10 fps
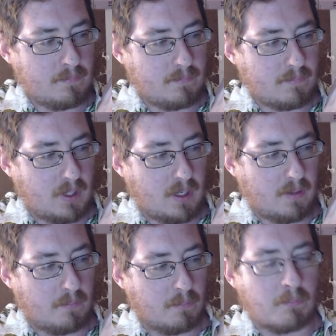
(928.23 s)

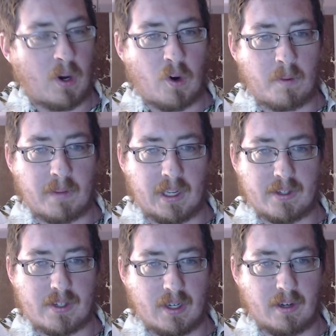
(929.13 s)

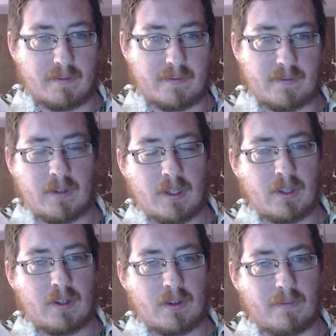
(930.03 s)
moment of
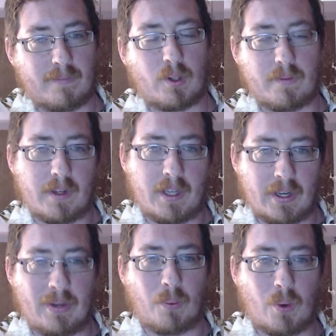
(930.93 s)
vulva
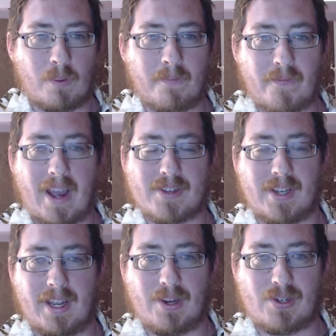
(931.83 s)
and womb
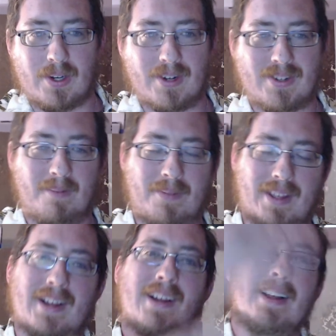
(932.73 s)
fascination or something